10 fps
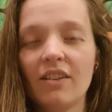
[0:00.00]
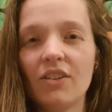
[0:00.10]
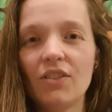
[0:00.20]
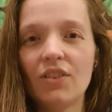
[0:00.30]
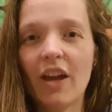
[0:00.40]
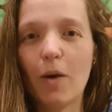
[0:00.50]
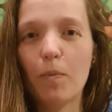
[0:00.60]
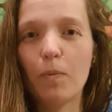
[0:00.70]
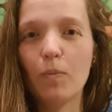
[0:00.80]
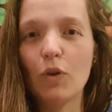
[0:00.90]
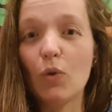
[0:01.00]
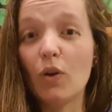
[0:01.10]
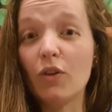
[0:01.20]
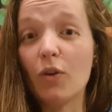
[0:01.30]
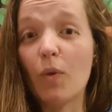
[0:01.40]
Just to help you
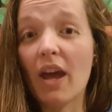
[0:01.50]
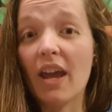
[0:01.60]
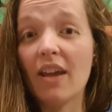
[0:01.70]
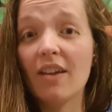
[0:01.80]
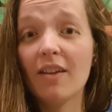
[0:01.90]
on your way,